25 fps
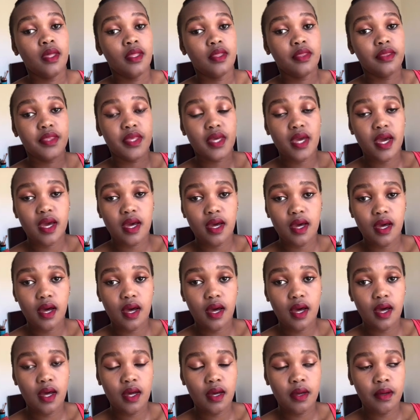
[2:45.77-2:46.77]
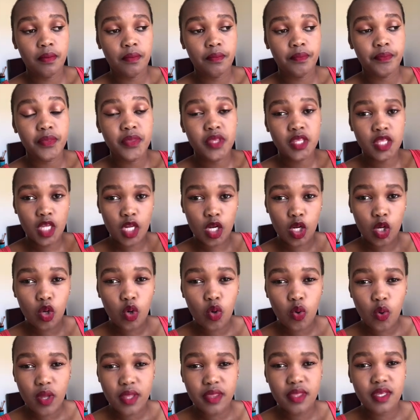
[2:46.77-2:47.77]
the um, the
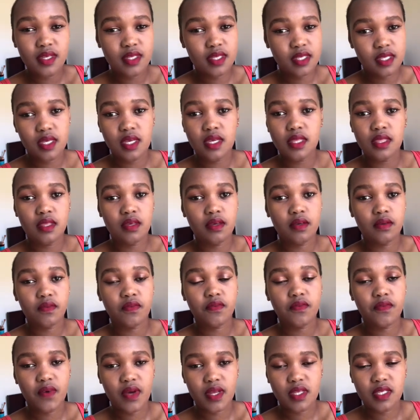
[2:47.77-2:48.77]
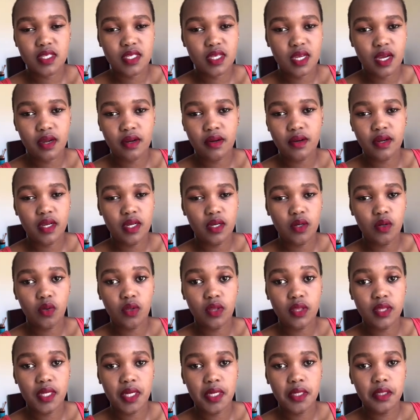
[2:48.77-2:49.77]
lower they say the fats are and all
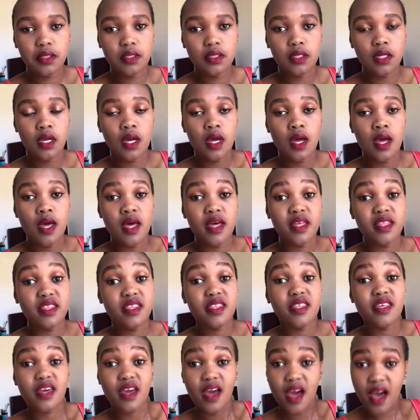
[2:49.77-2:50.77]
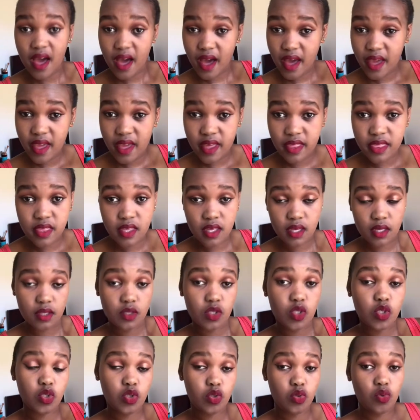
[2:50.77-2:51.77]
that the higher the
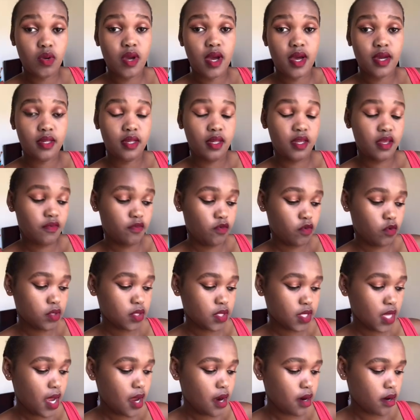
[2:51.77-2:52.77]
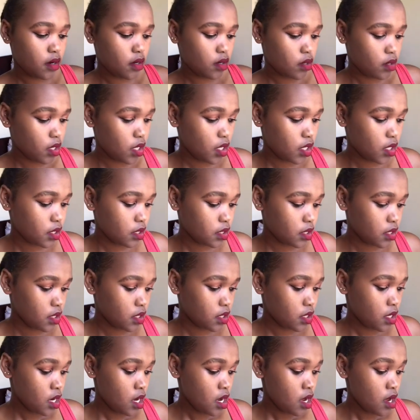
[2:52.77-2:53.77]
sugar levels are and
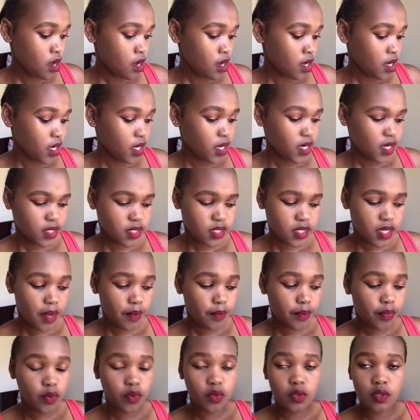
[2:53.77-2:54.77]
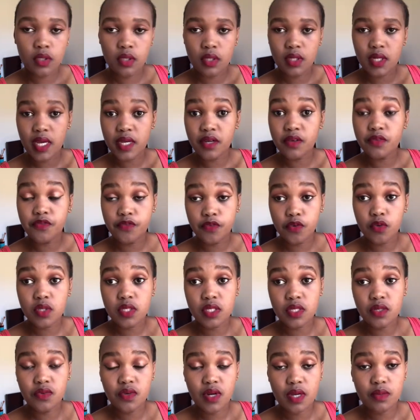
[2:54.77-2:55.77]
in example like 40
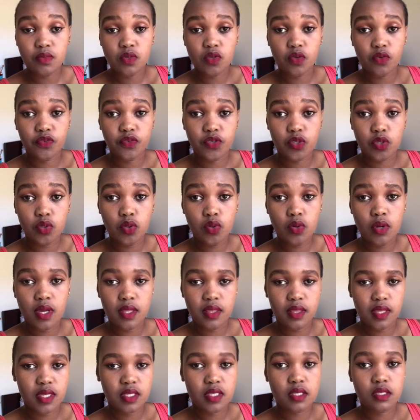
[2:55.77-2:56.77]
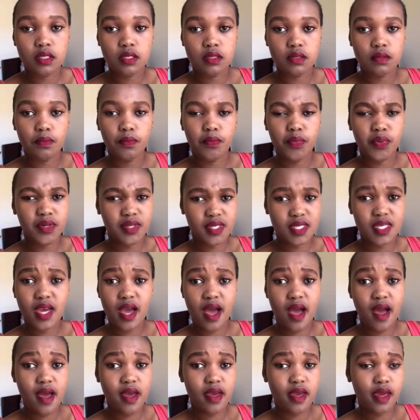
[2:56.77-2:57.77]
grams of sugar that's pretty
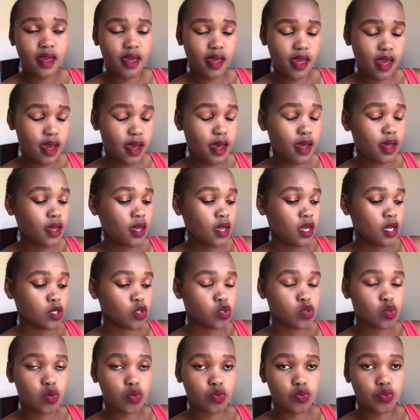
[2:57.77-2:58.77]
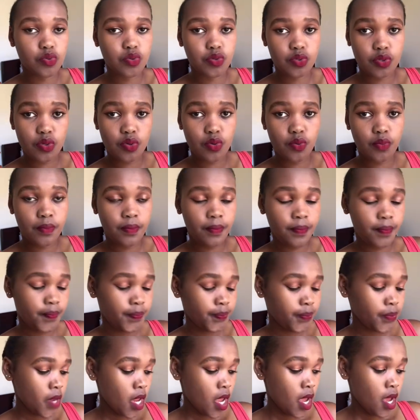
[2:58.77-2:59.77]
high yeah to consume
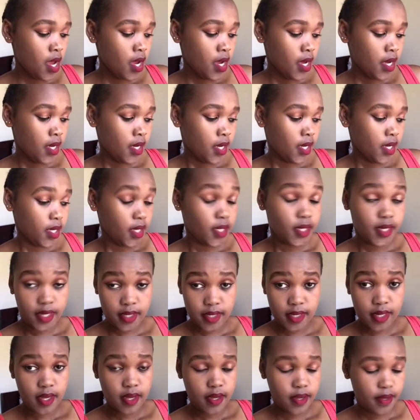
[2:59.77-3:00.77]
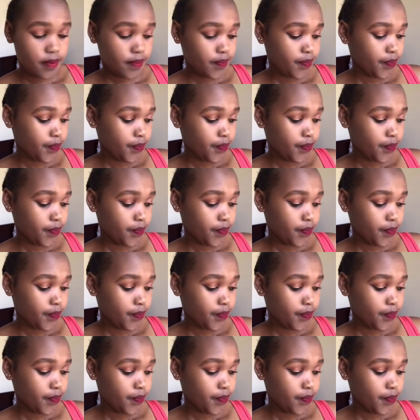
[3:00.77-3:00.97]
in a day